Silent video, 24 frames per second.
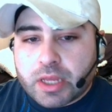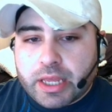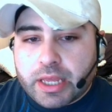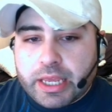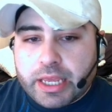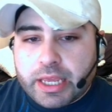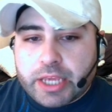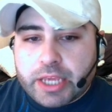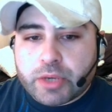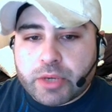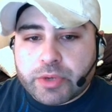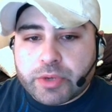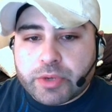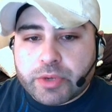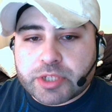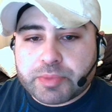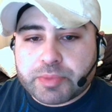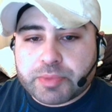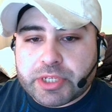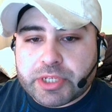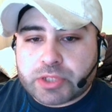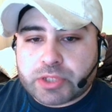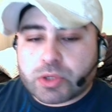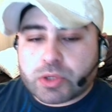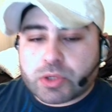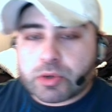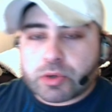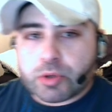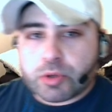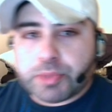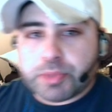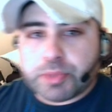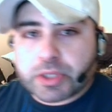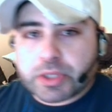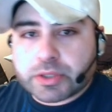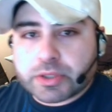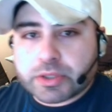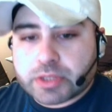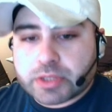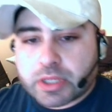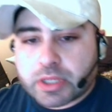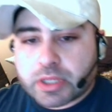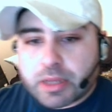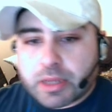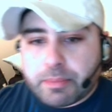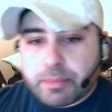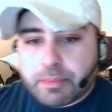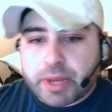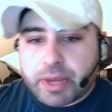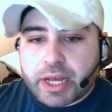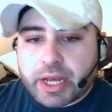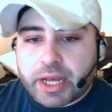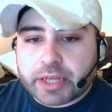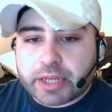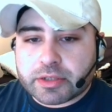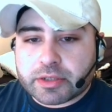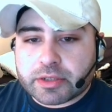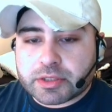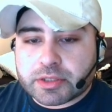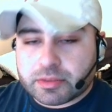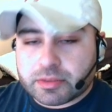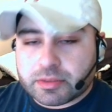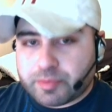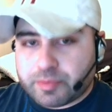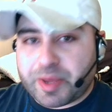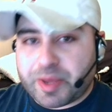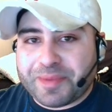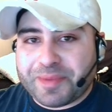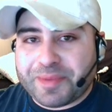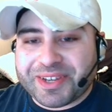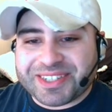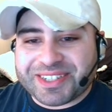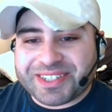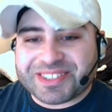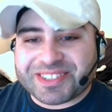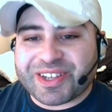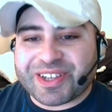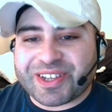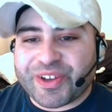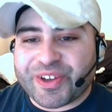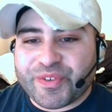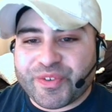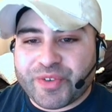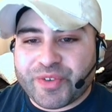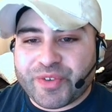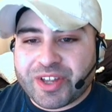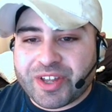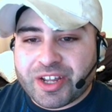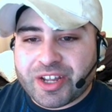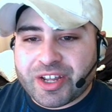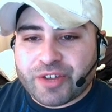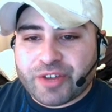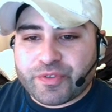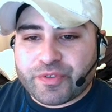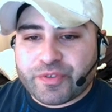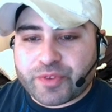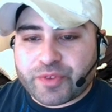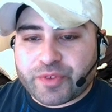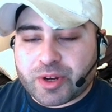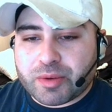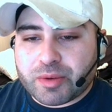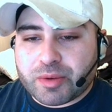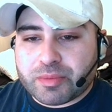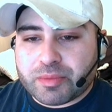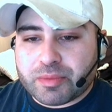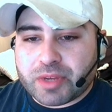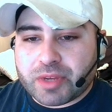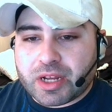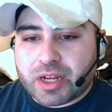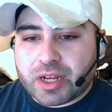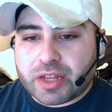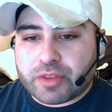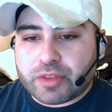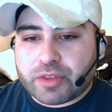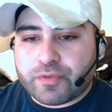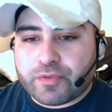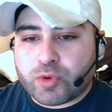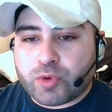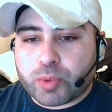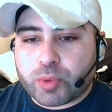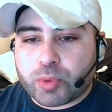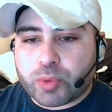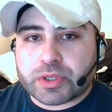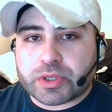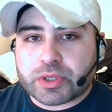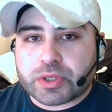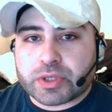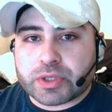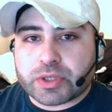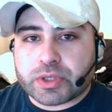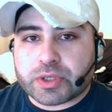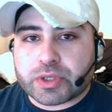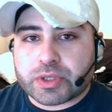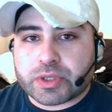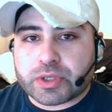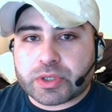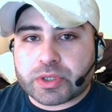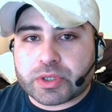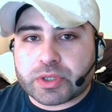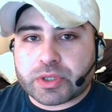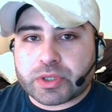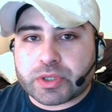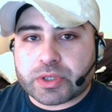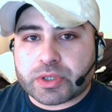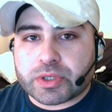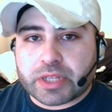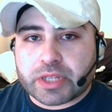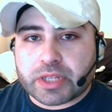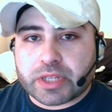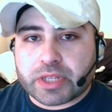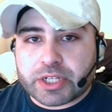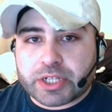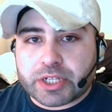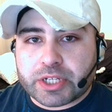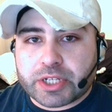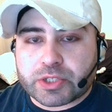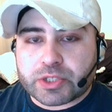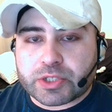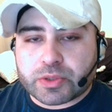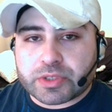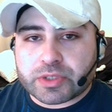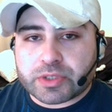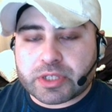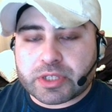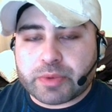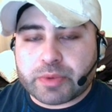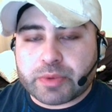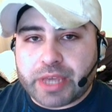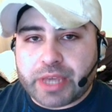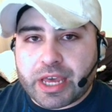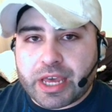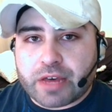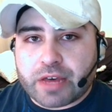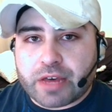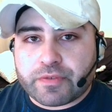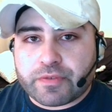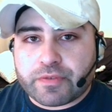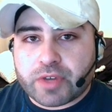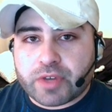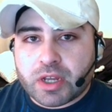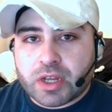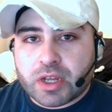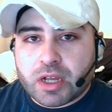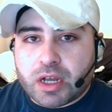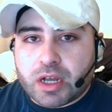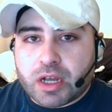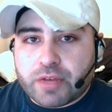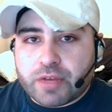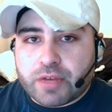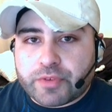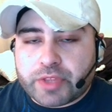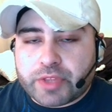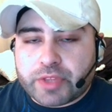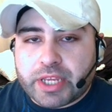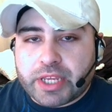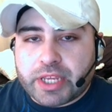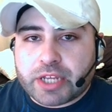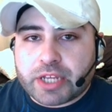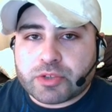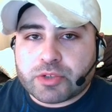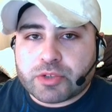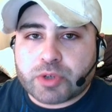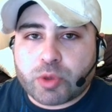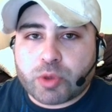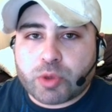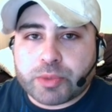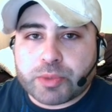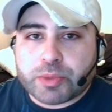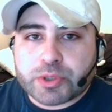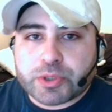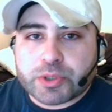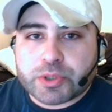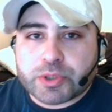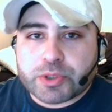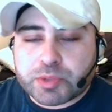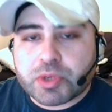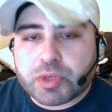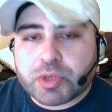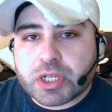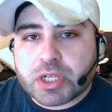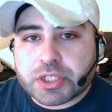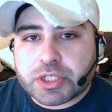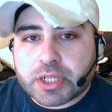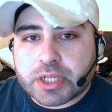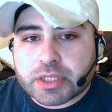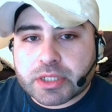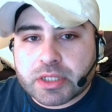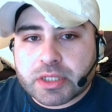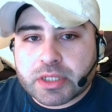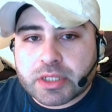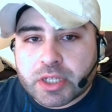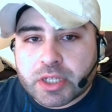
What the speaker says: AOSP Toro build compiled by myself from the 4.03 source, the latest source that we have for the Android open source project.